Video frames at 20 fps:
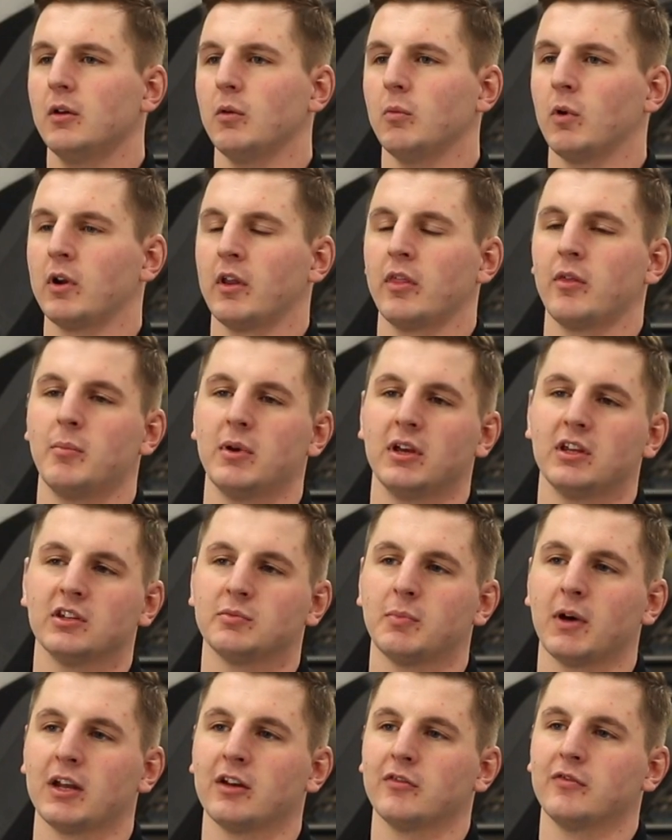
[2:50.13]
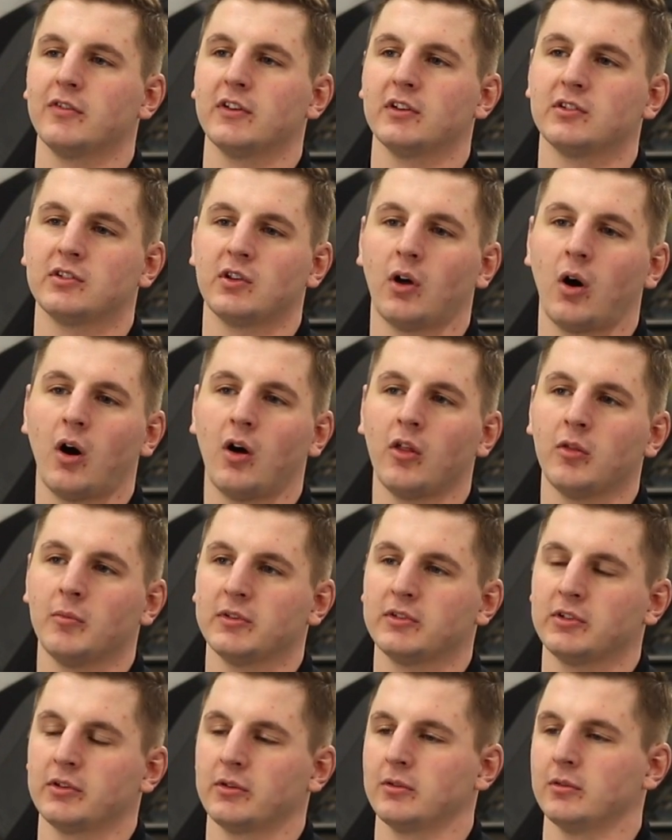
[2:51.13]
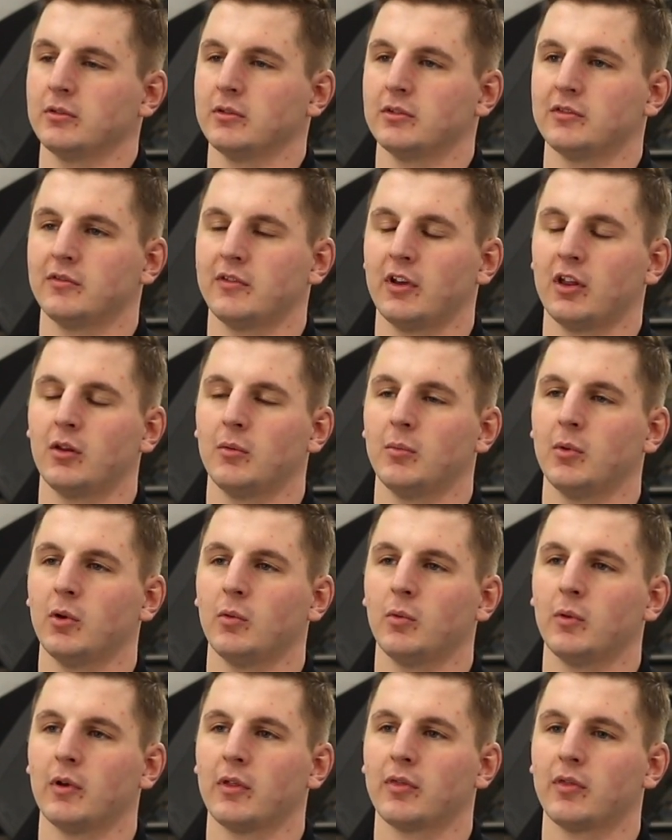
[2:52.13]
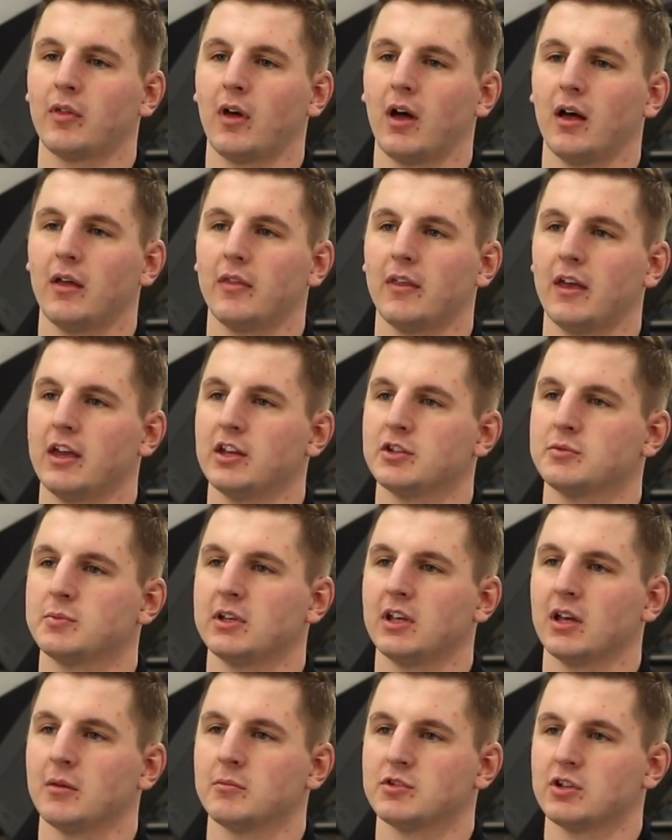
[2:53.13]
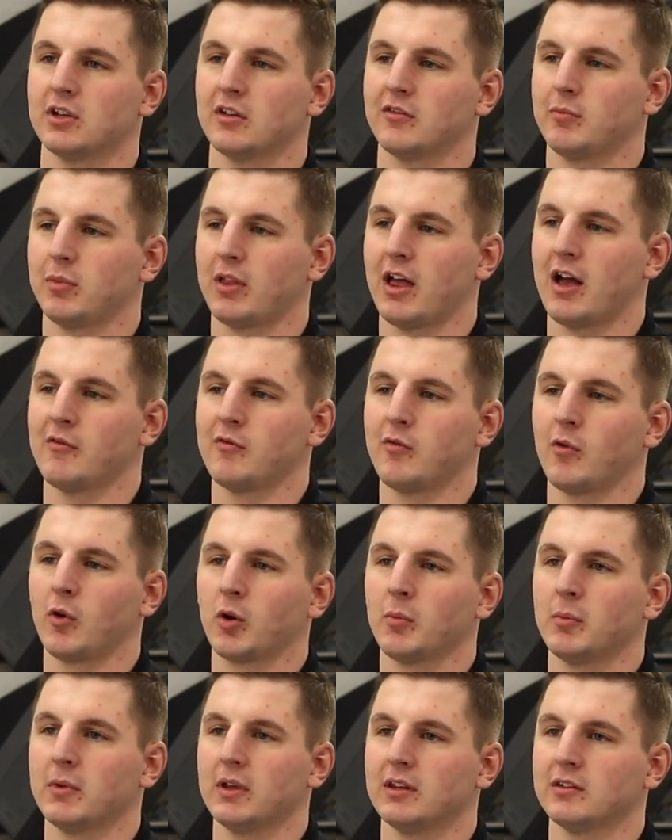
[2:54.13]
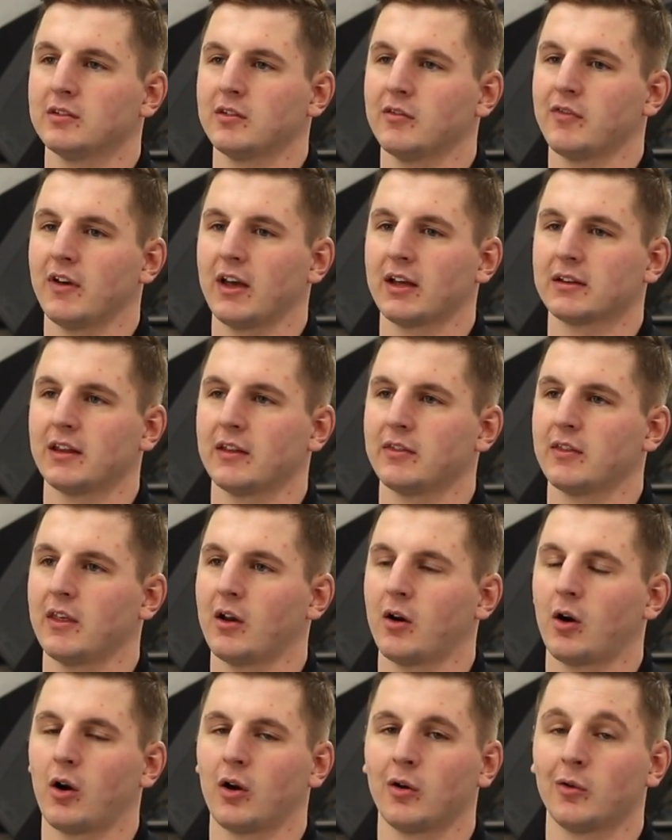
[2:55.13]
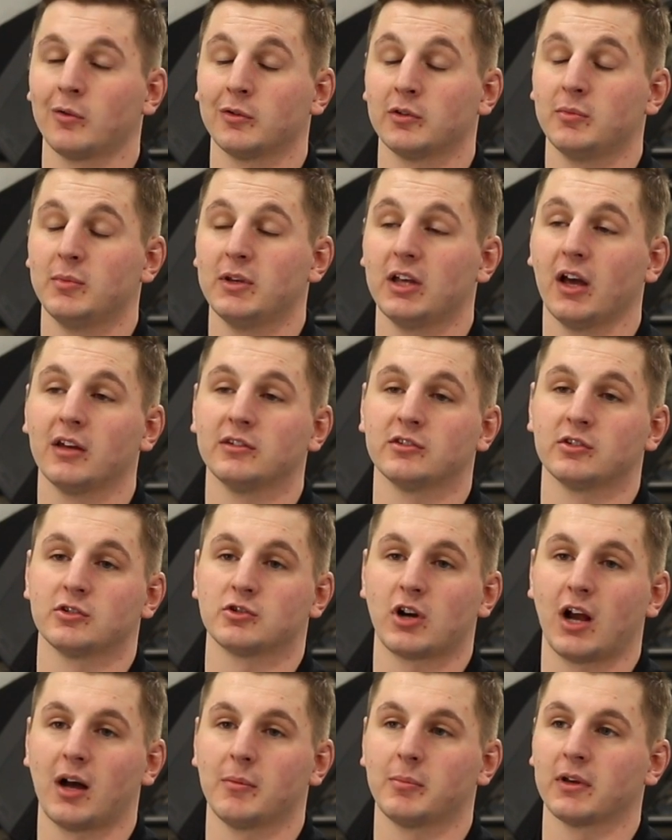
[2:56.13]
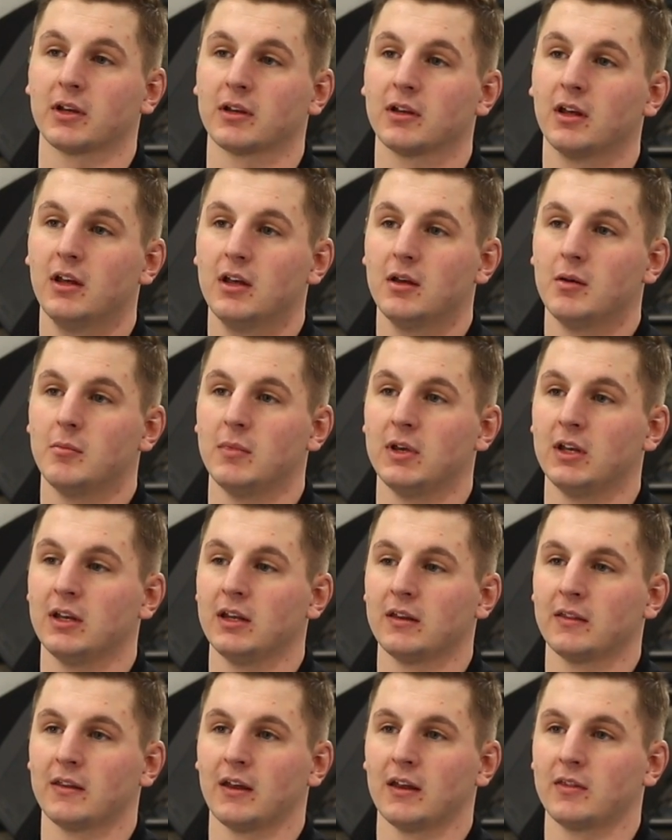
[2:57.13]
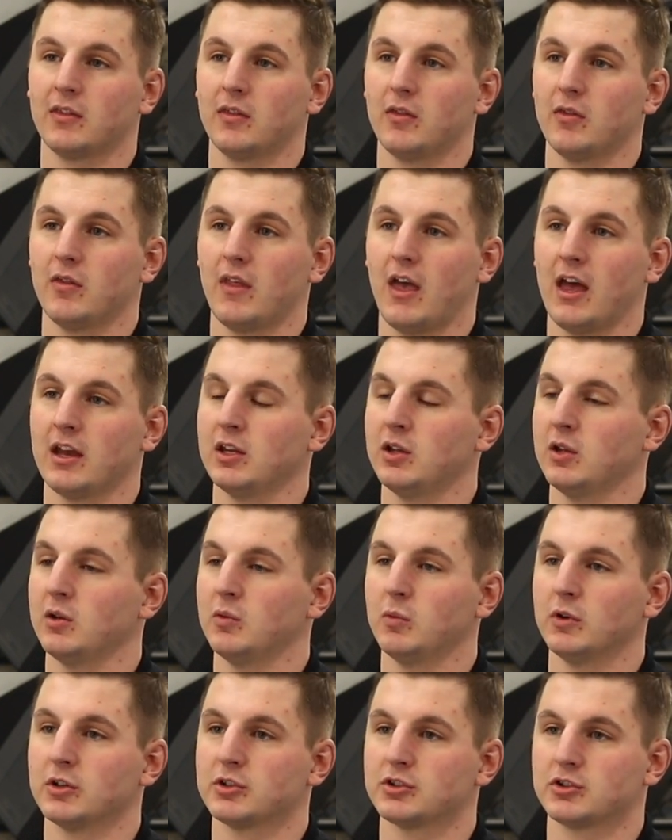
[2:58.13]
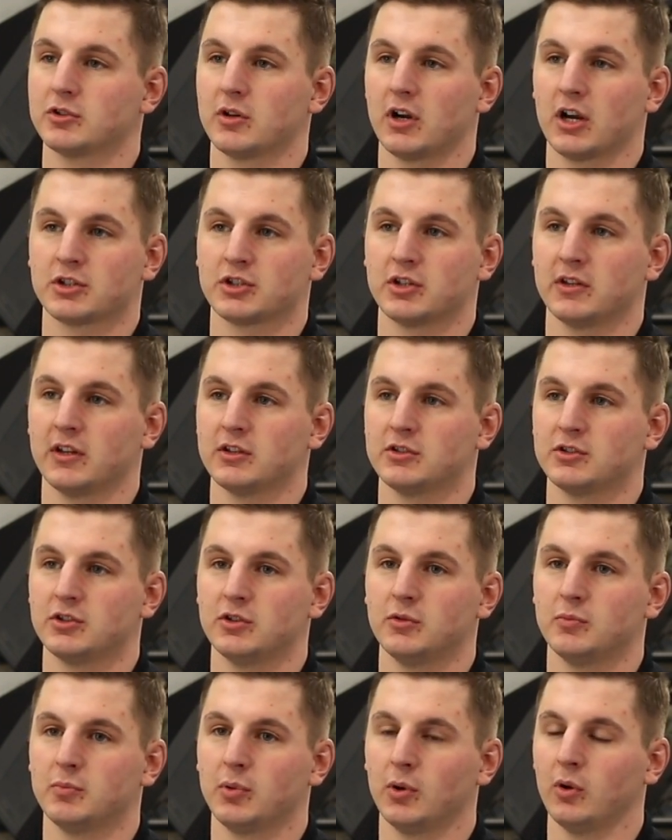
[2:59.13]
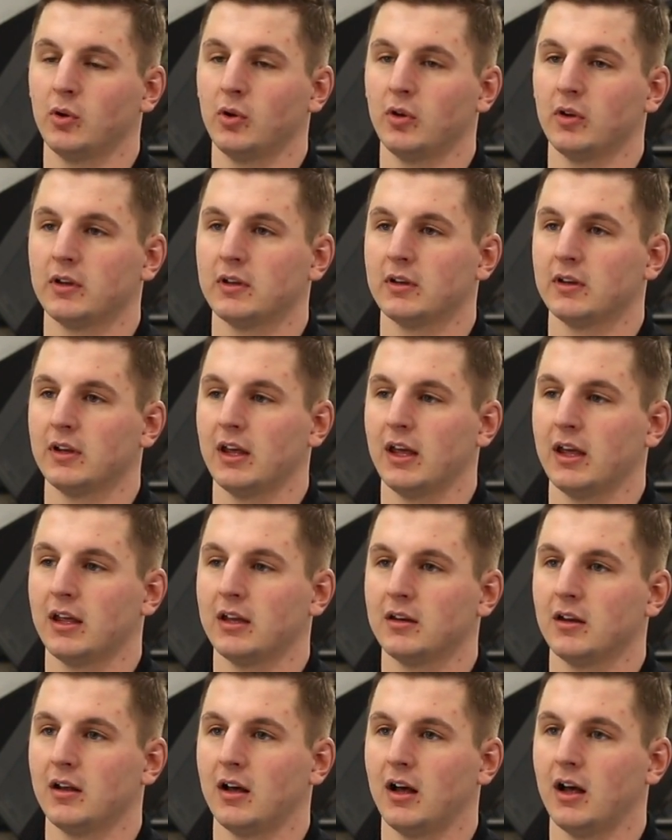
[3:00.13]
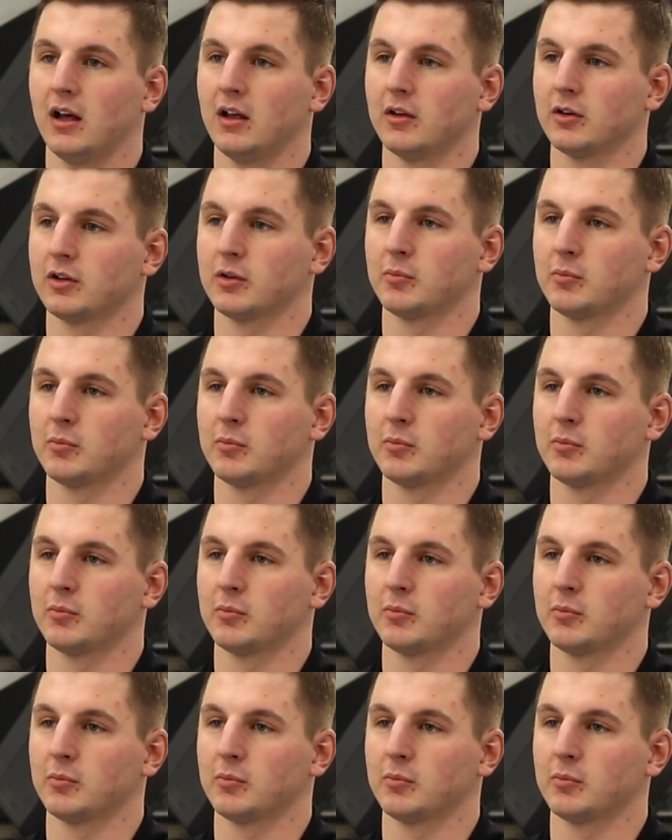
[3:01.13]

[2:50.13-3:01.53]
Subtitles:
One of the biggest benefits to all the materials available with the HP MJF platform is the fact that they are all going to be isotropic, meaning that any which direction that you pull and